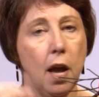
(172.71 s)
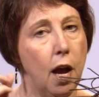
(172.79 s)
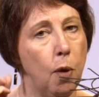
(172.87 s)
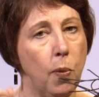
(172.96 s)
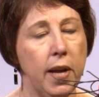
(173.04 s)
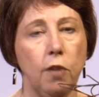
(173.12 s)

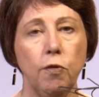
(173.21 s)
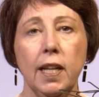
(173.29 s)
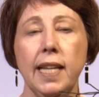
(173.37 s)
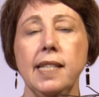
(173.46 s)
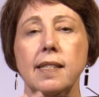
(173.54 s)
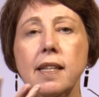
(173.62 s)
and when it
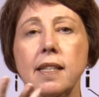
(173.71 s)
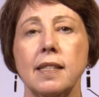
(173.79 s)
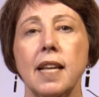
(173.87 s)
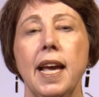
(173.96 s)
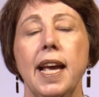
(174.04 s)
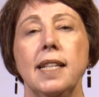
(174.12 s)
releases,
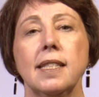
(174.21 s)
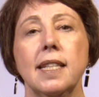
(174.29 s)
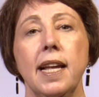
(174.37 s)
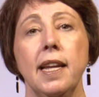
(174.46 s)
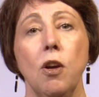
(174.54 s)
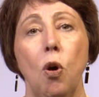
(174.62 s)
it's
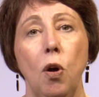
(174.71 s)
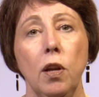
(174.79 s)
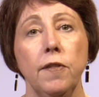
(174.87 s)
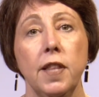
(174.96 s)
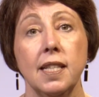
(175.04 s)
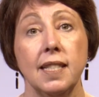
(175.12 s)
letting all
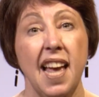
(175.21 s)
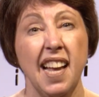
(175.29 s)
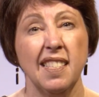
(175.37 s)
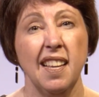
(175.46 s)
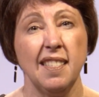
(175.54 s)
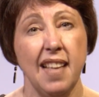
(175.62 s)
of this excess